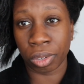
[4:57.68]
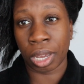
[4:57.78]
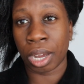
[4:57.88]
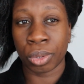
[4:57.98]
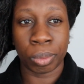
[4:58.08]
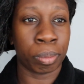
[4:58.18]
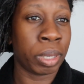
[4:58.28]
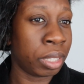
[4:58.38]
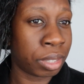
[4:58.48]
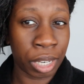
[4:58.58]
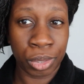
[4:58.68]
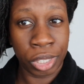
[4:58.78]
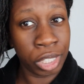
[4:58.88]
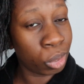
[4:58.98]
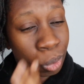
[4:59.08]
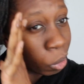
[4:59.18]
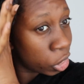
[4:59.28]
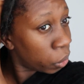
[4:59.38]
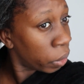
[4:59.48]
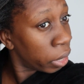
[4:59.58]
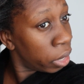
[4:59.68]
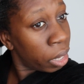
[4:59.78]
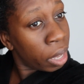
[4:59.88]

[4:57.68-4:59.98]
on how many times you need to wash your